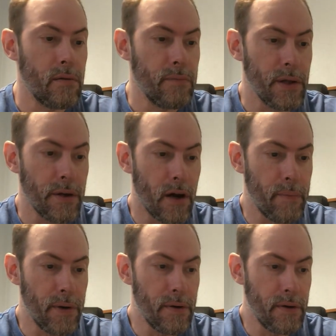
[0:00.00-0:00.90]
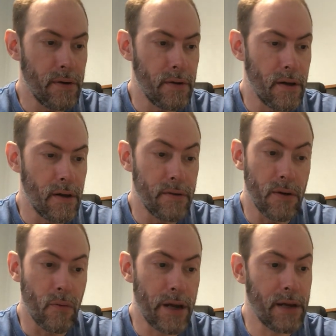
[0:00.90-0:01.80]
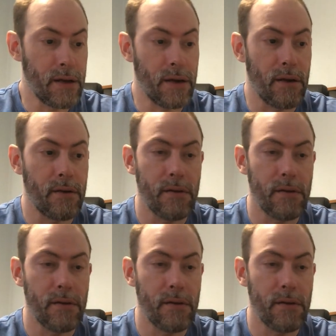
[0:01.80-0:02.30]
Billy Harper, The Awakening,